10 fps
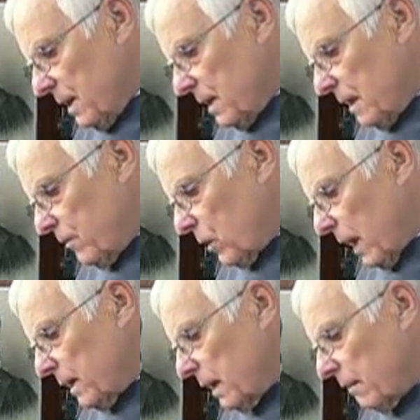Therefore,
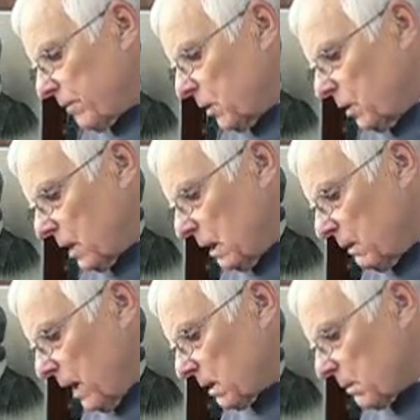I love your
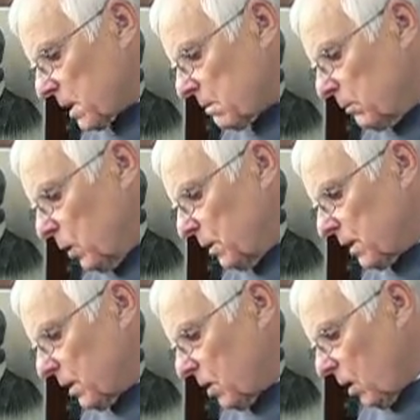commandments more
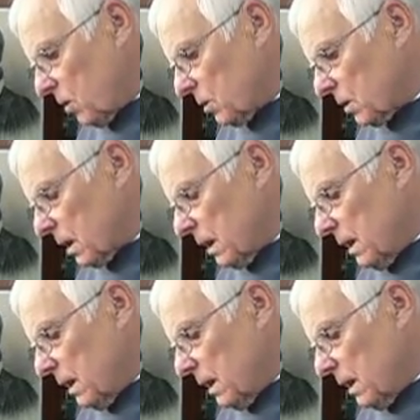than gold,